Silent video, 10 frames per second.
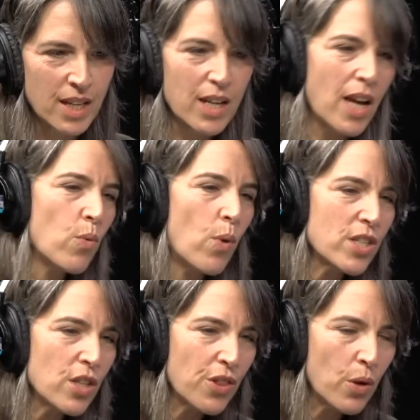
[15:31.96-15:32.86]
And what
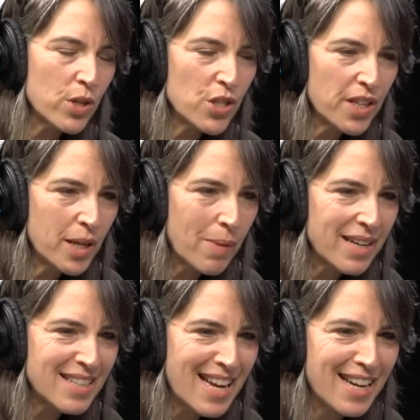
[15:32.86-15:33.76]
do you think? What do you think it
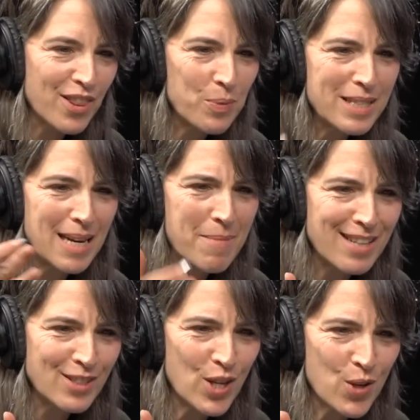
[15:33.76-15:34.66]
might take? And the reason I'm
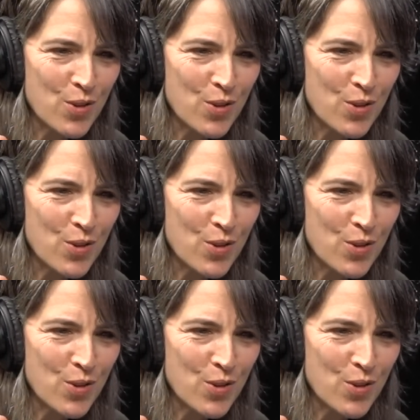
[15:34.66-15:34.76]
asking you